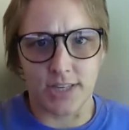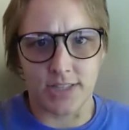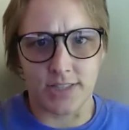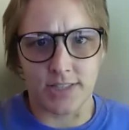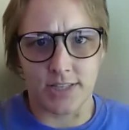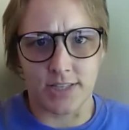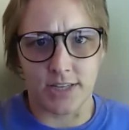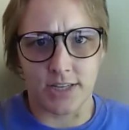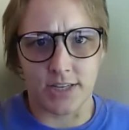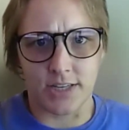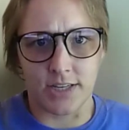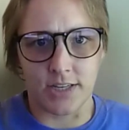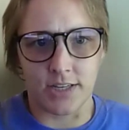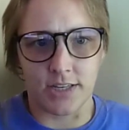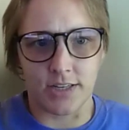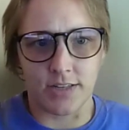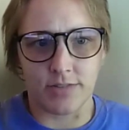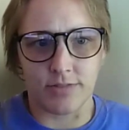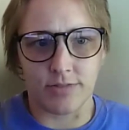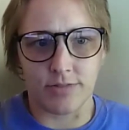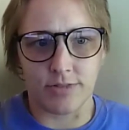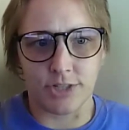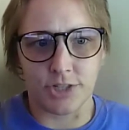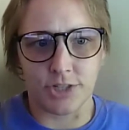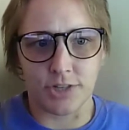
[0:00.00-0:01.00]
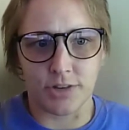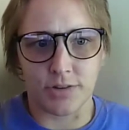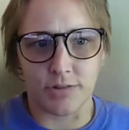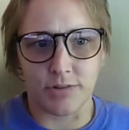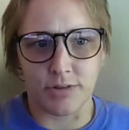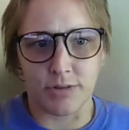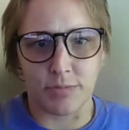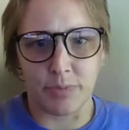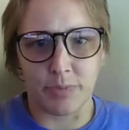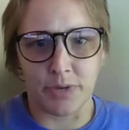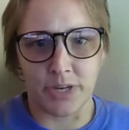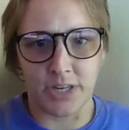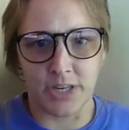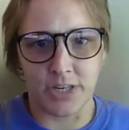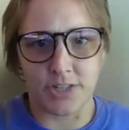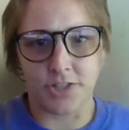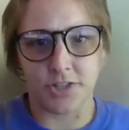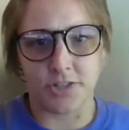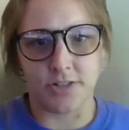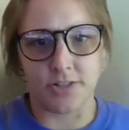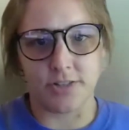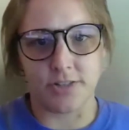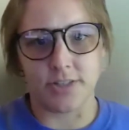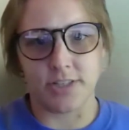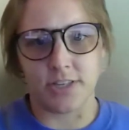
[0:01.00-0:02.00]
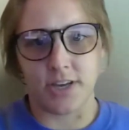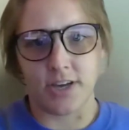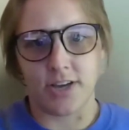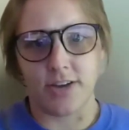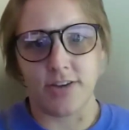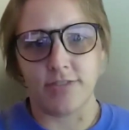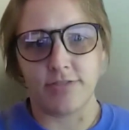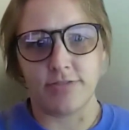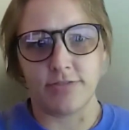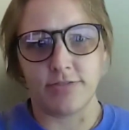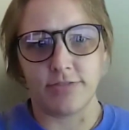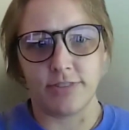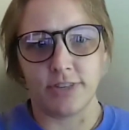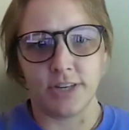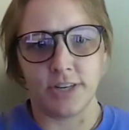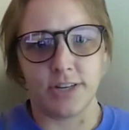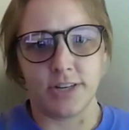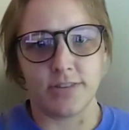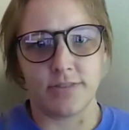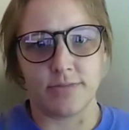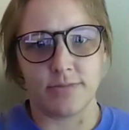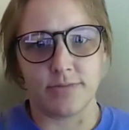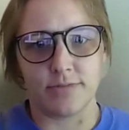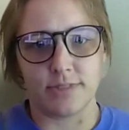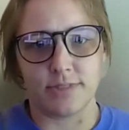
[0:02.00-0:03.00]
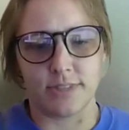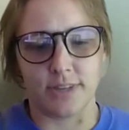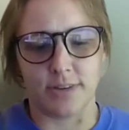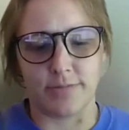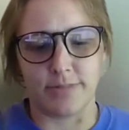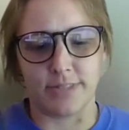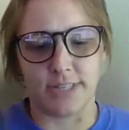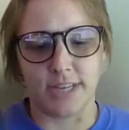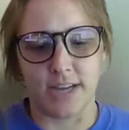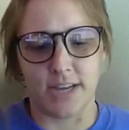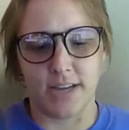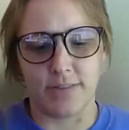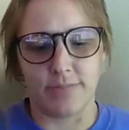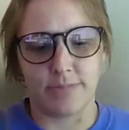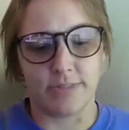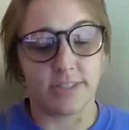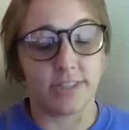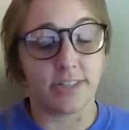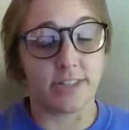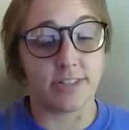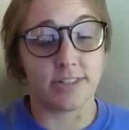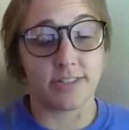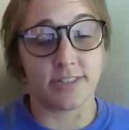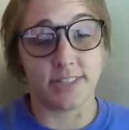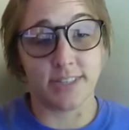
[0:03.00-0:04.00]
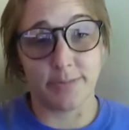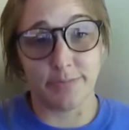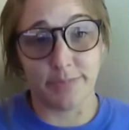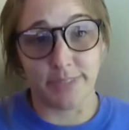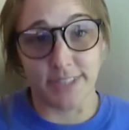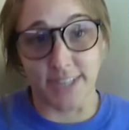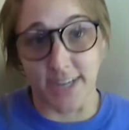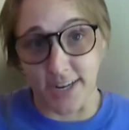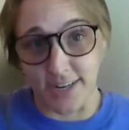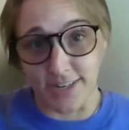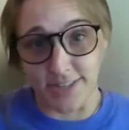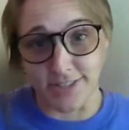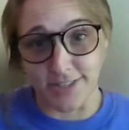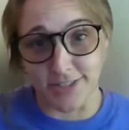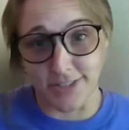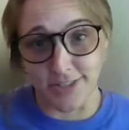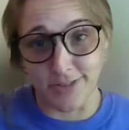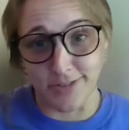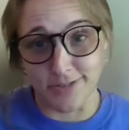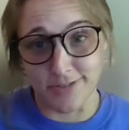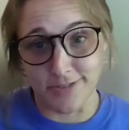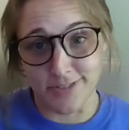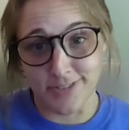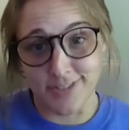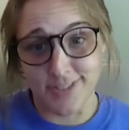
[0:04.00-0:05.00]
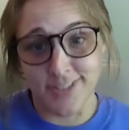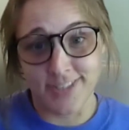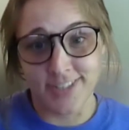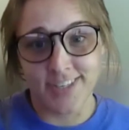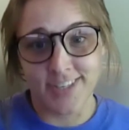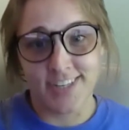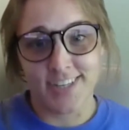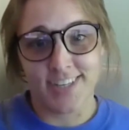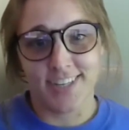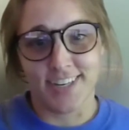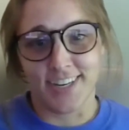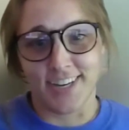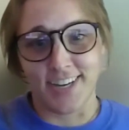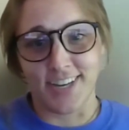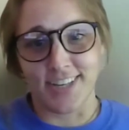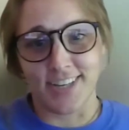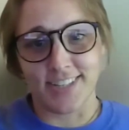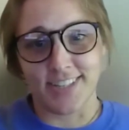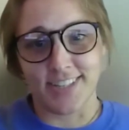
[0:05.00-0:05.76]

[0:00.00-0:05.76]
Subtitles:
Jesse was showing pictures of, sometimes there's zip ties used.